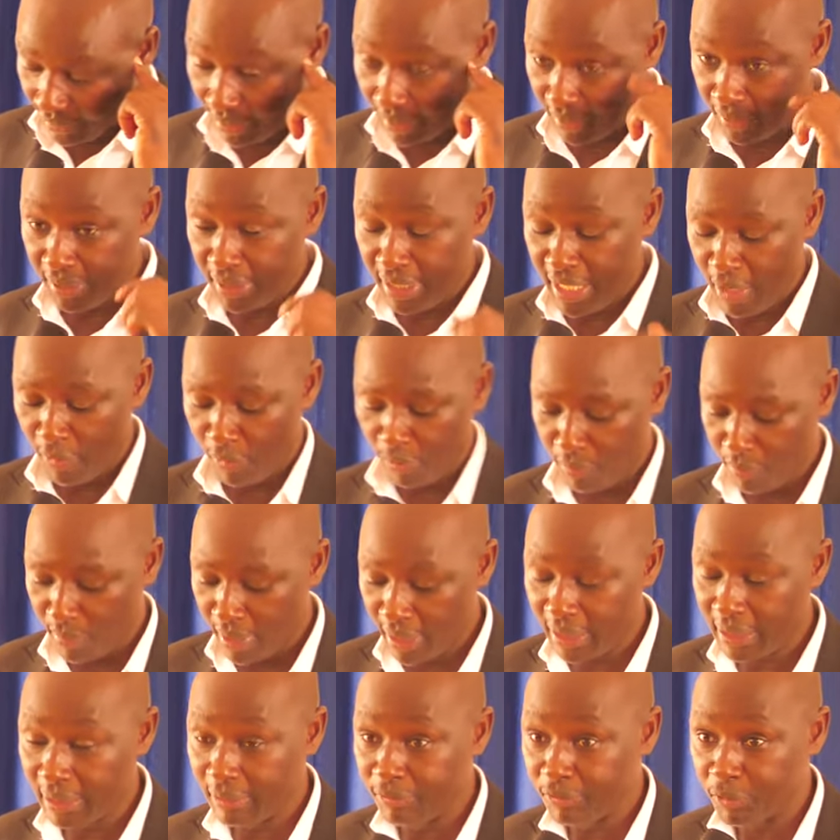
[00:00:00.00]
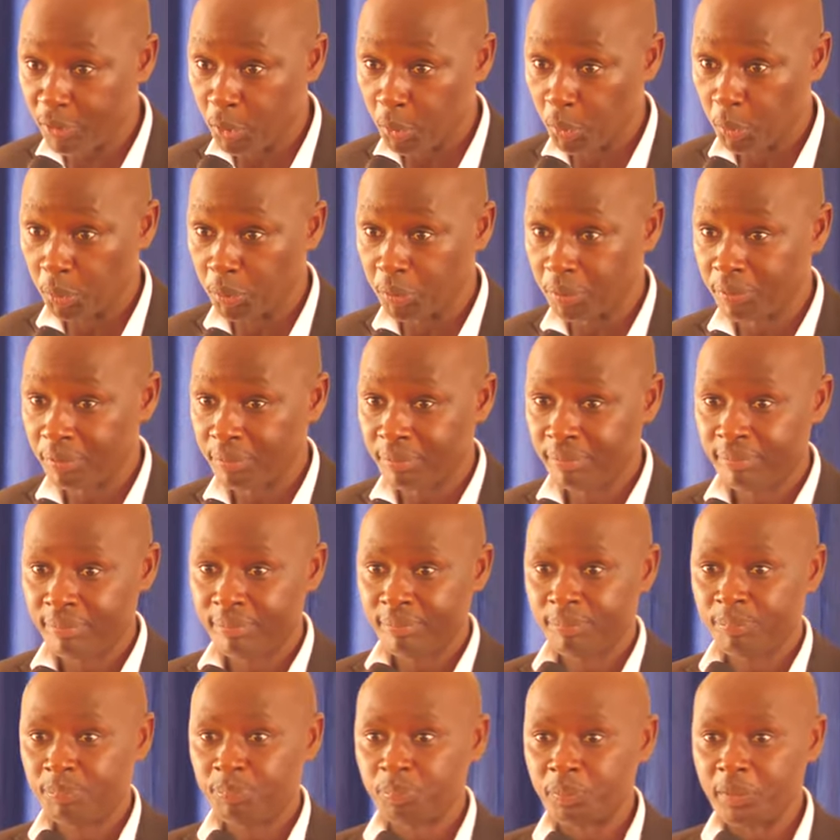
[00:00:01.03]
and then I will make a few
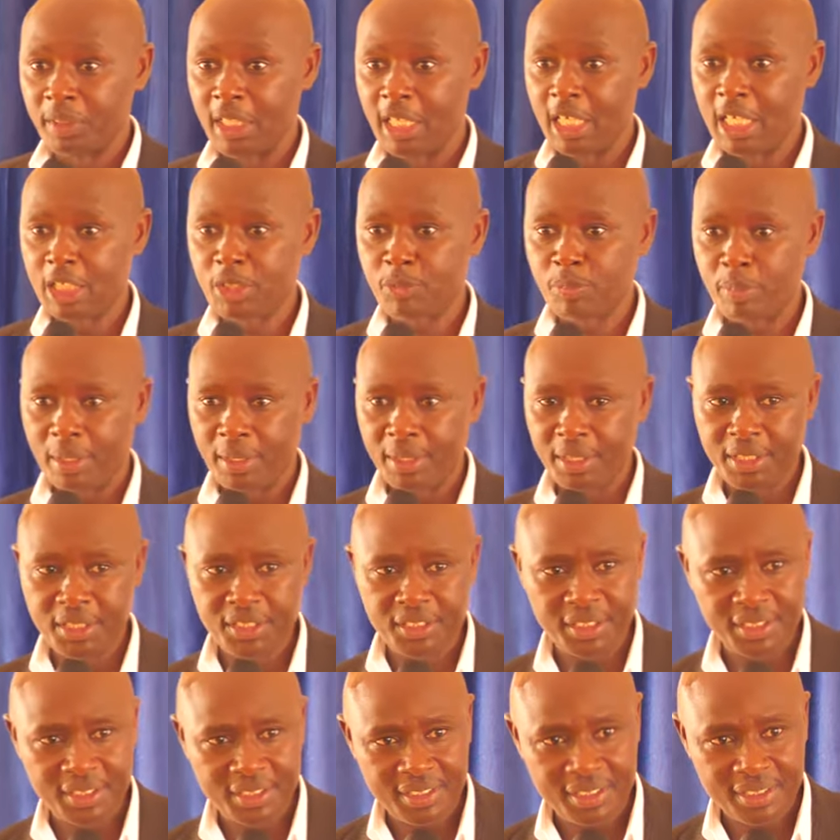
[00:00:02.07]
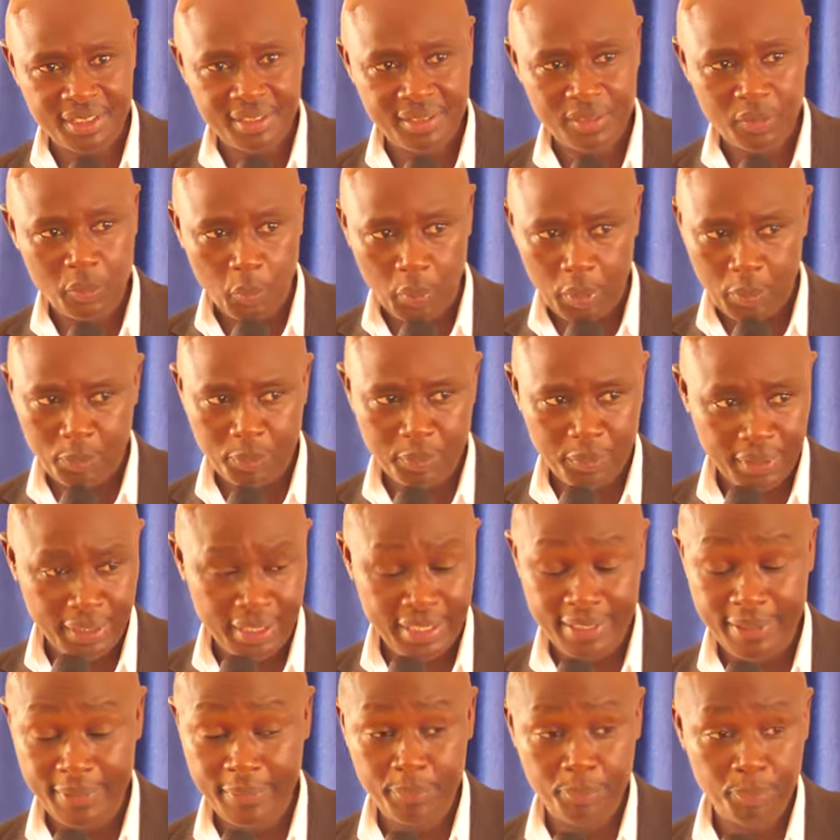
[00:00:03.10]
explanations. We
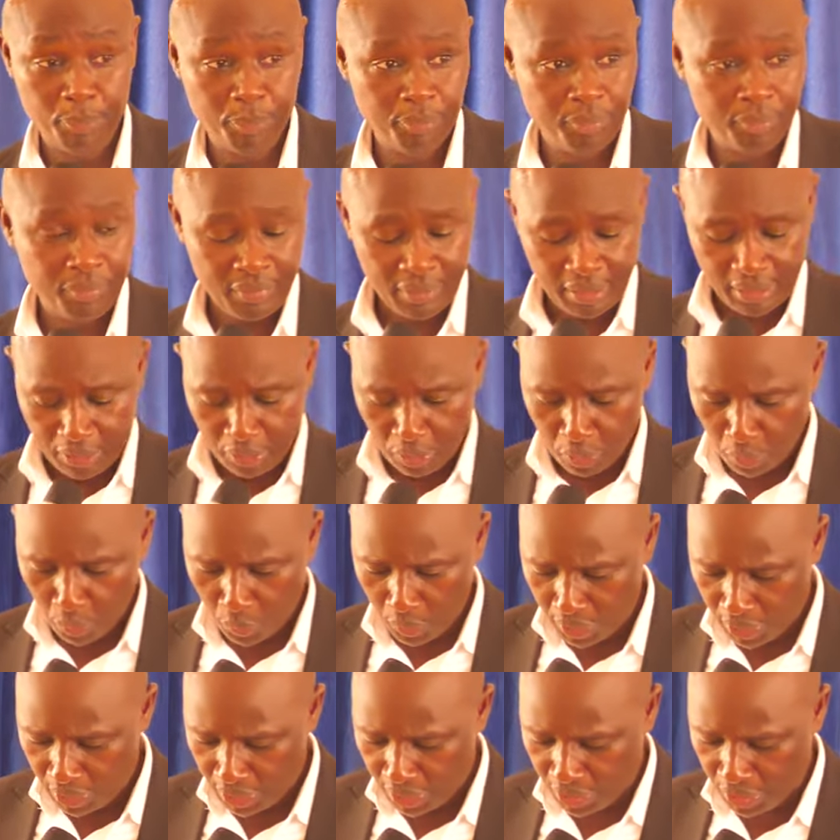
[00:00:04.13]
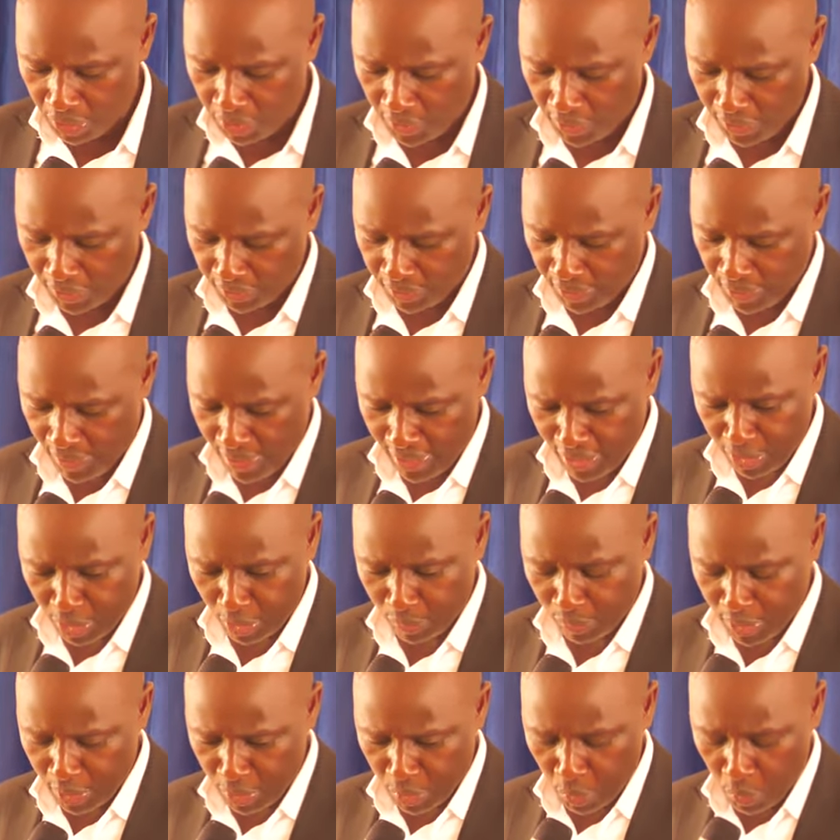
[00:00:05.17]
pray, we join the rest
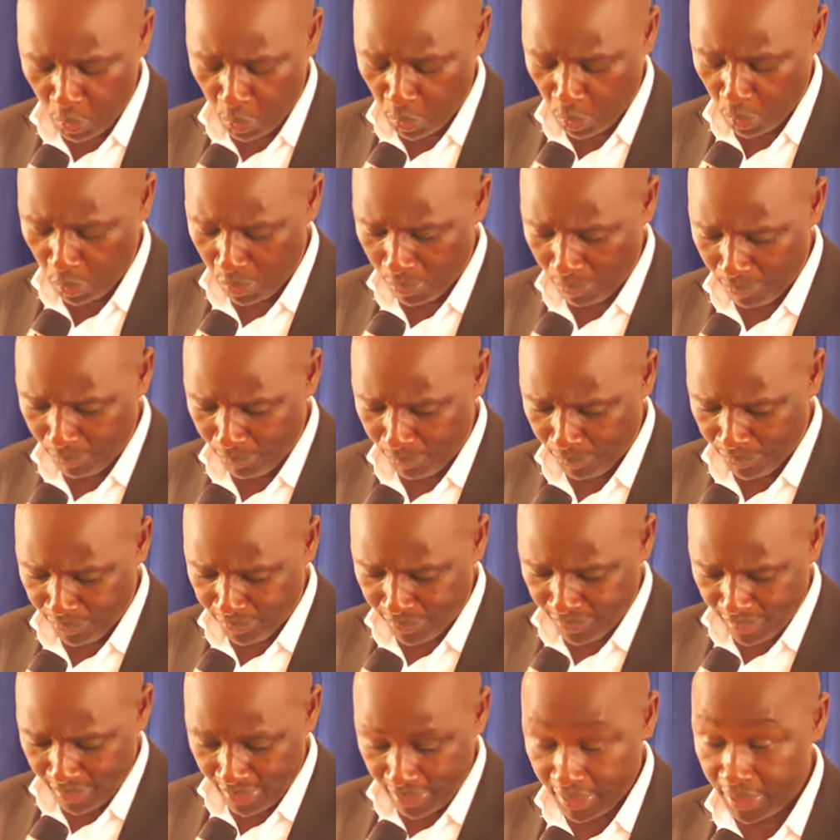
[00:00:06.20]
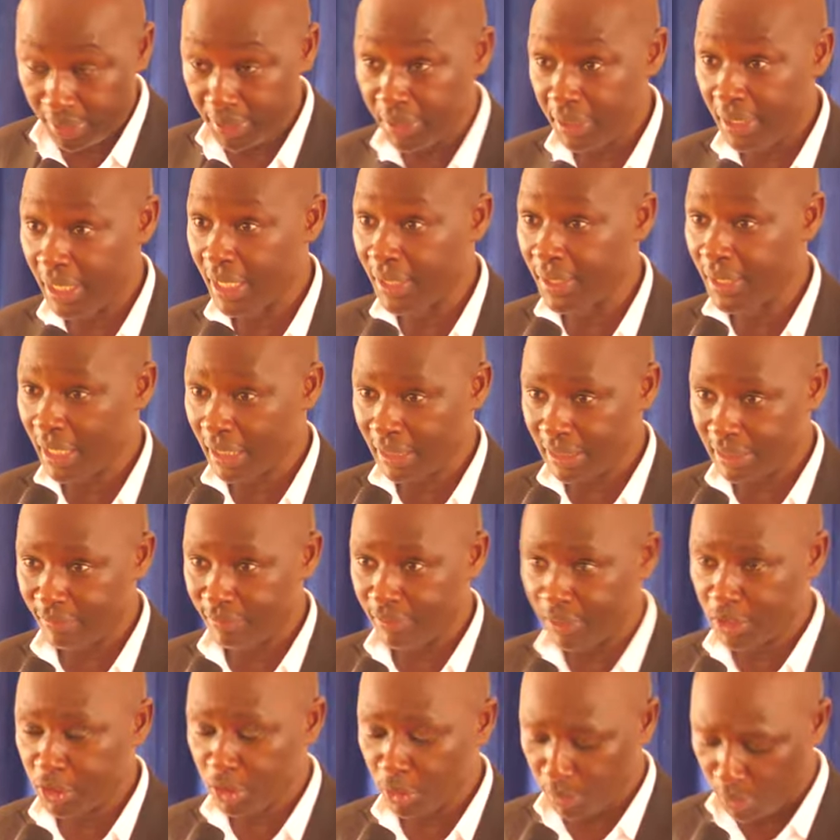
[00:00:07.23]
of the school in other
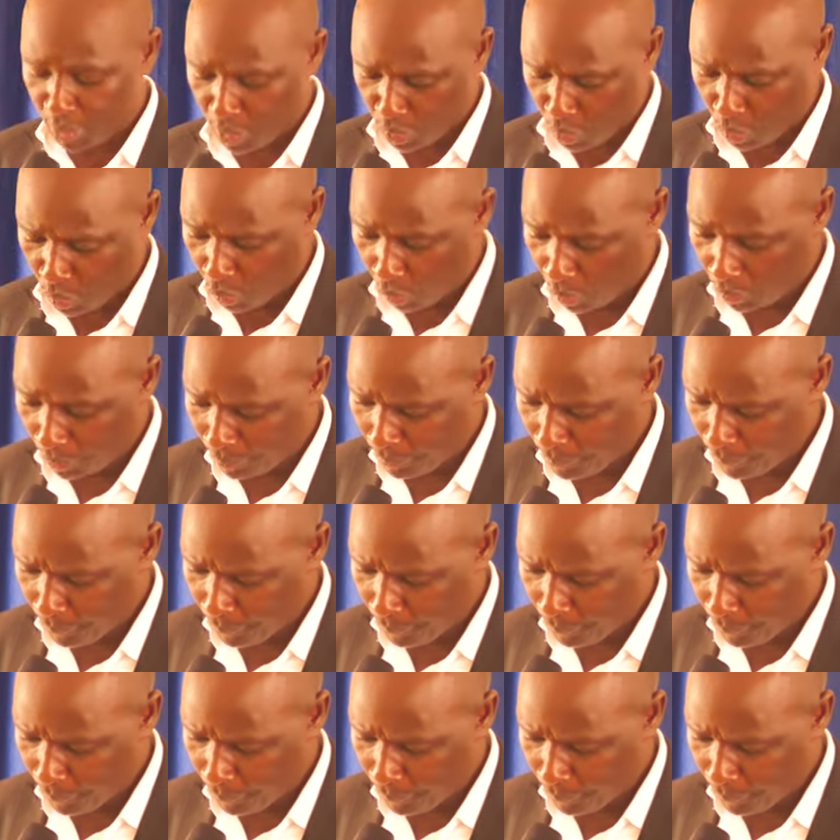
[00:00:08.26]
activities of the school.